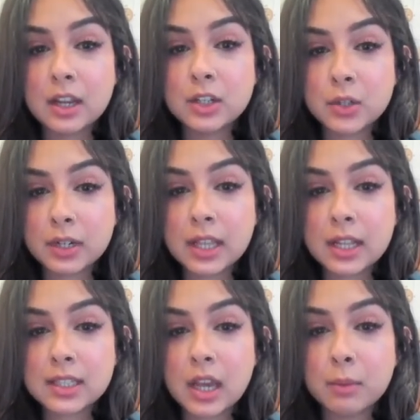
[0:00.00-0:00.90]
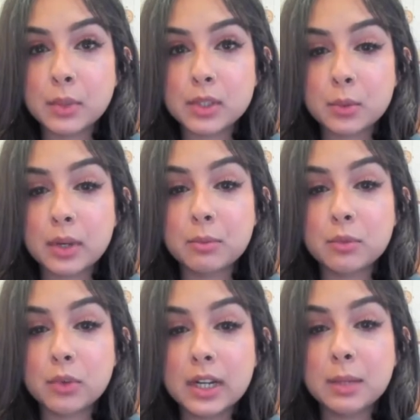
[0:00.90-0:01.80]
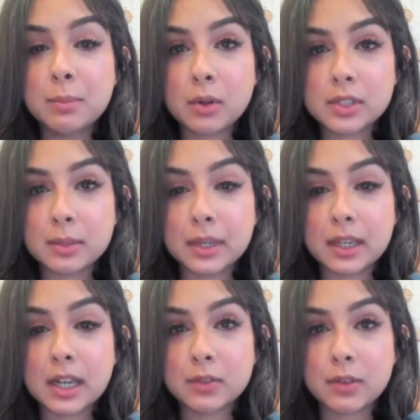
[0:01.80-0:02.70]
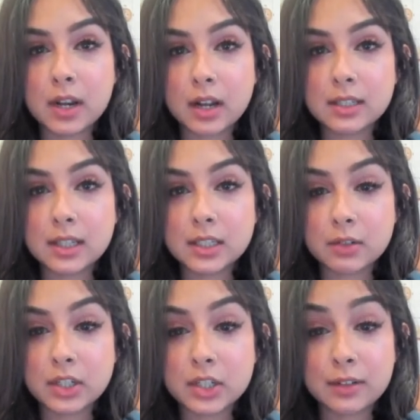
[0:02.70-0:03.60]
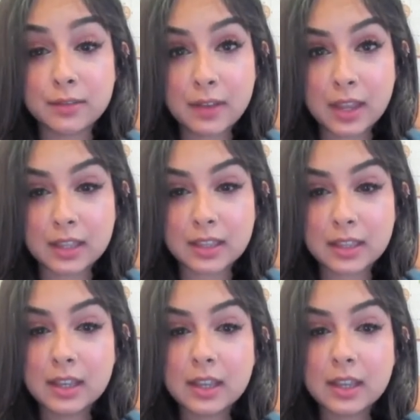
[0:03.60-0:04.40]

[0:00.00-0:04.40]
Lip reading: During that time, we saw him really blossoming as regard to his Christian faith.